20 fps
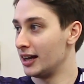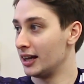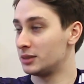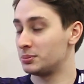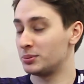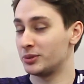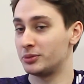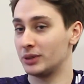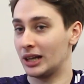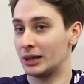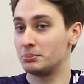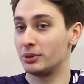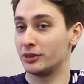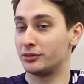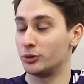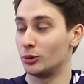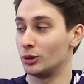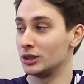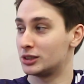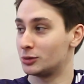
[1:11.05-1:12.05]
It's like,
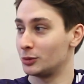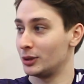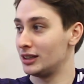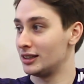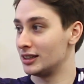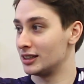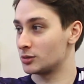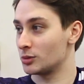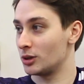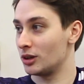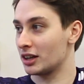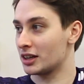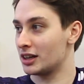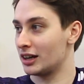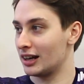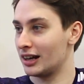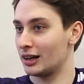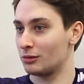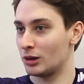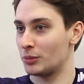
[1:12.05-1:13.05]
before Sweden as well, I
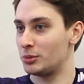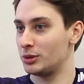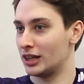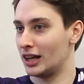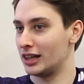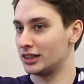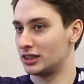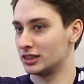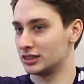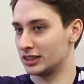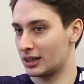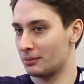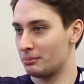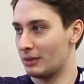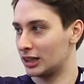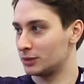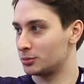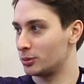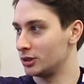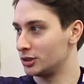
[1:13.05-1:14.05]
kind of had a reputation as, like, a
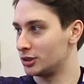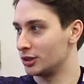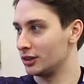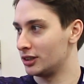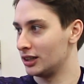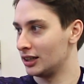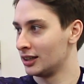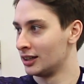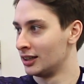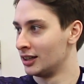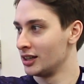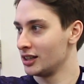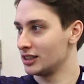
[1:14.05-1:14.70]
match point choker,